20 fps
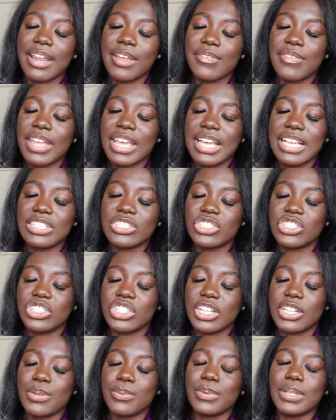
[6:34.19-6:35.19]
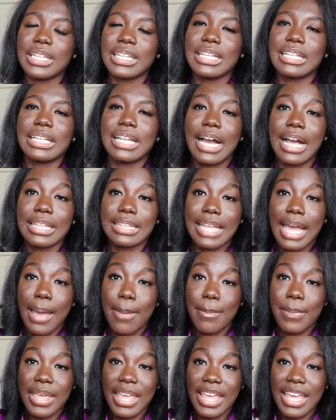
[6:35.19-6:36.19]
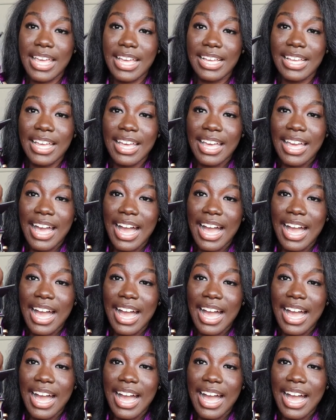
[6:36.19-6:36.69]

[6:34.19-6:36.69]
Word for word: of it it's genuinely not that big